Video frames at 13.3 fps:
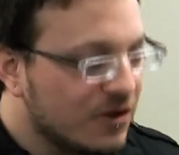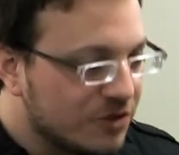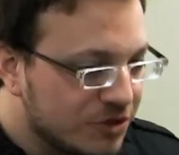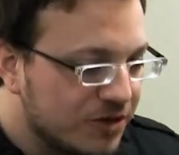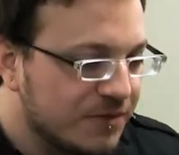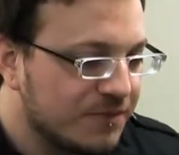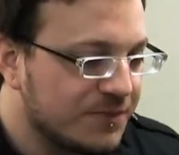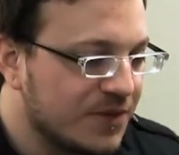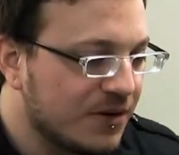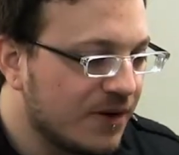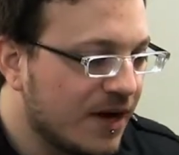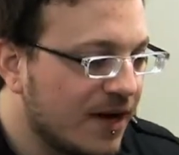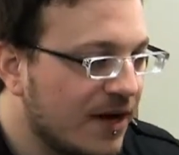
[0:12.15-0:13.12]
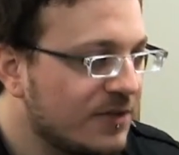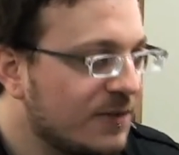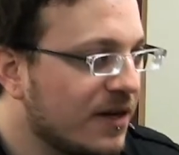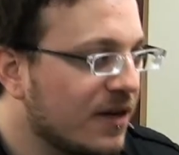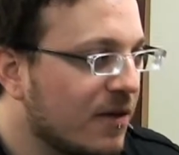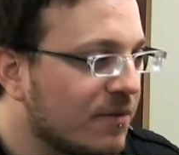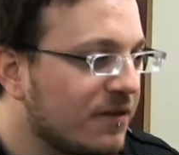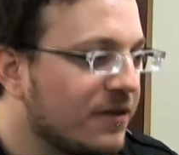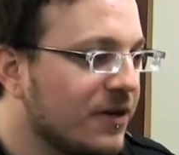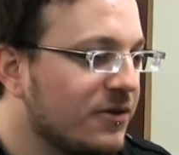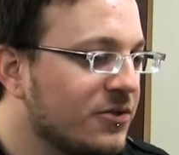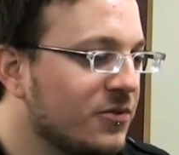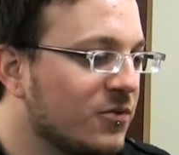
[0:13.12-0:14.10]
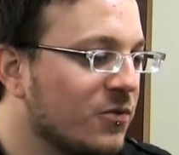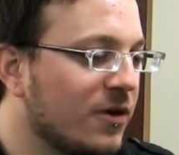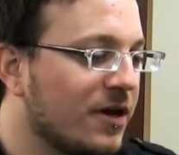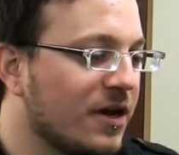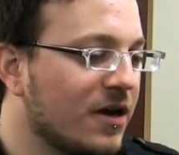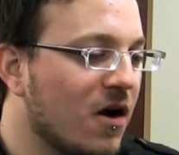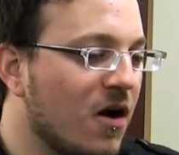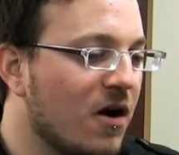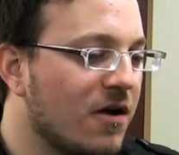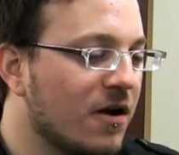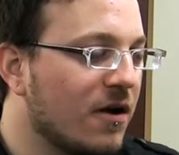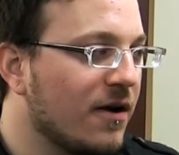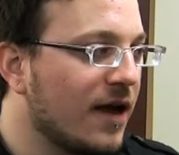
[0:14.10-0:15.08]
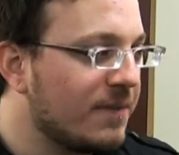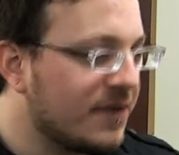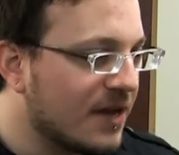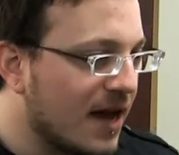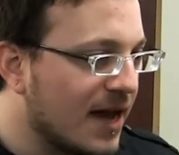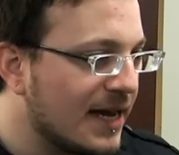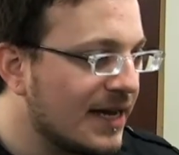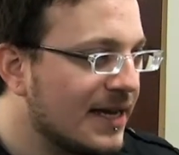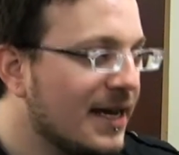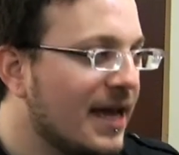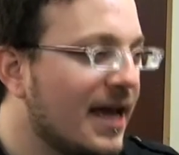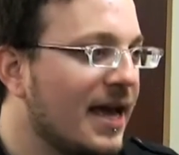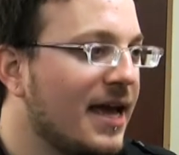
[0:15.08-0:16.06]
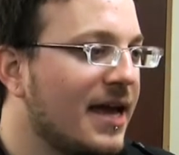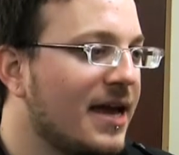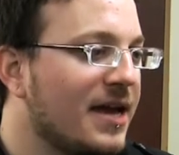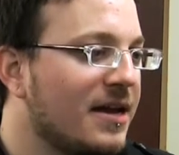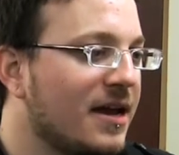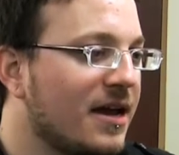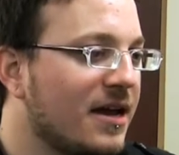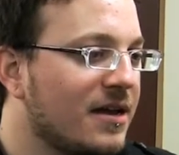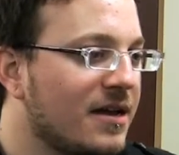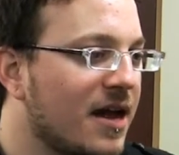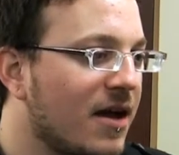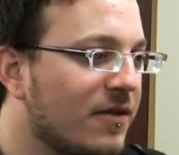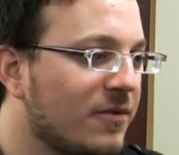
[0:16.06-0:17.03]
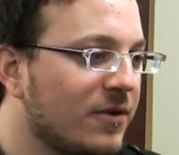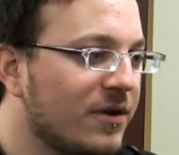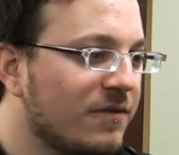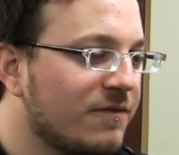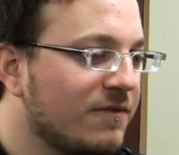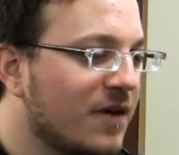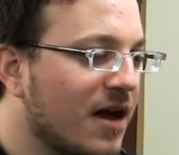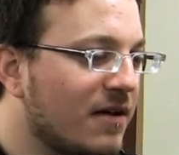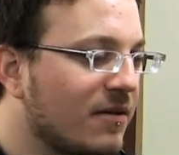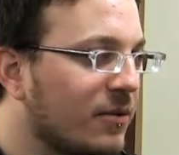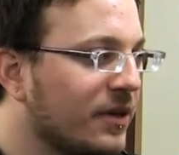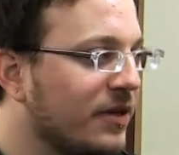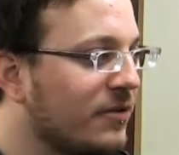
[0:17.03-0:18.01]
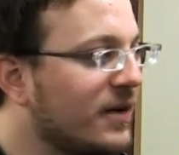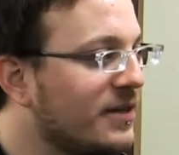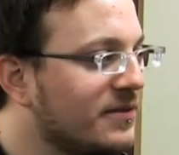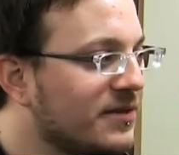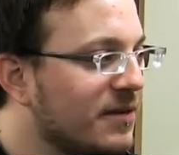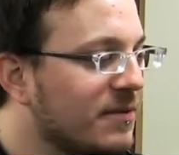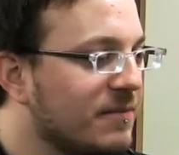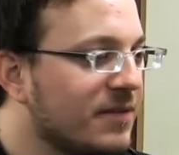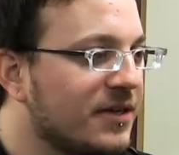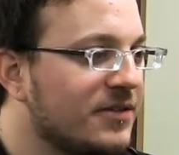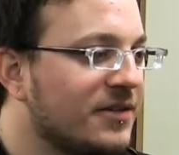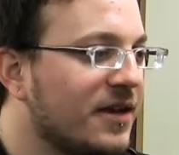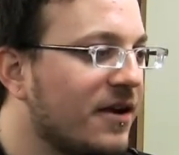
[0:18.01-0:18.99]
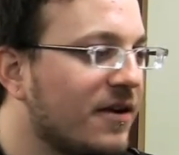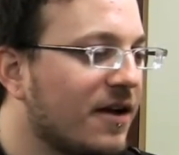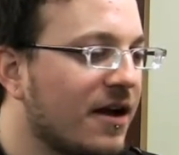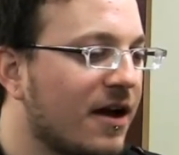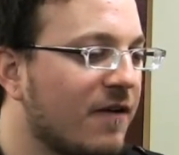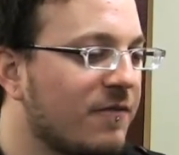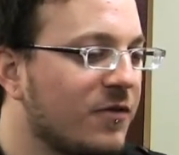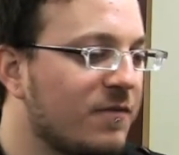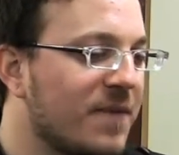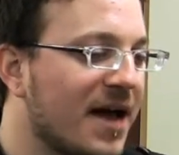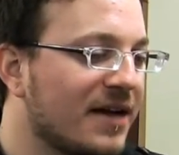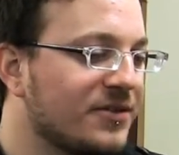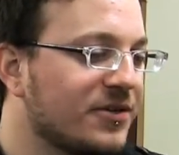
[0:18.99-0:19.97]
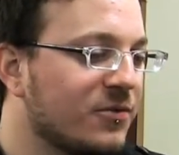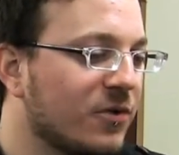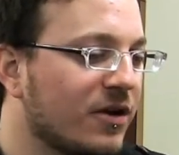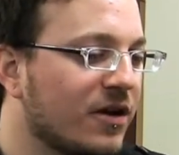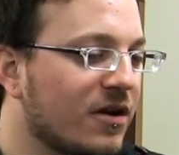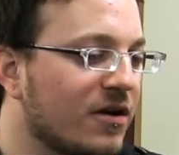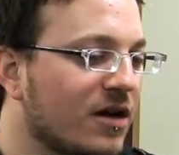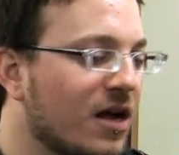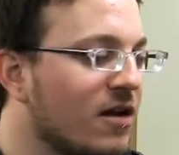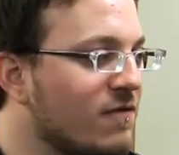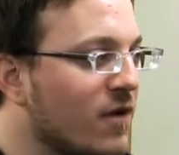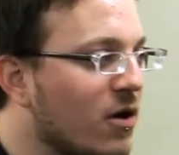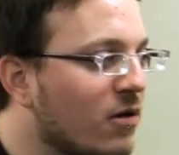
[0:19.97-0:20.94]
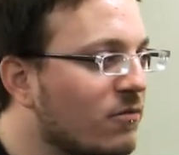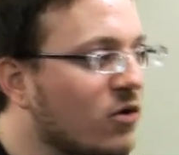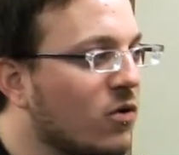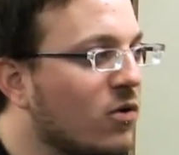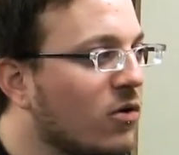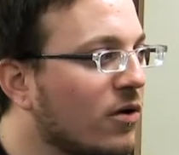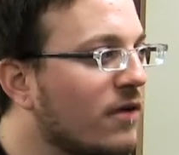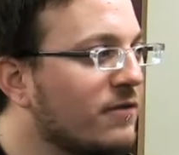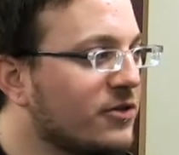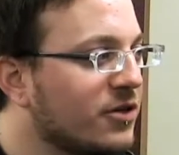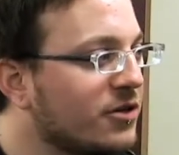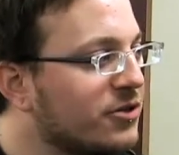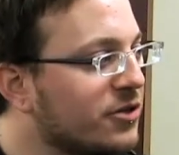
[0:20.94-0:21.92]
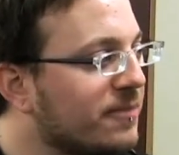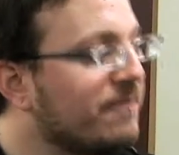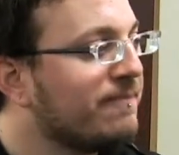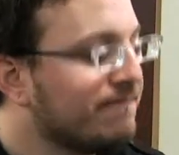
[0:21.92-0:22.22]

Sure. So I spent a couple of years working on our API, and now that we've got a really great team in place there, I've moved back to working on kind of our core infrastructure.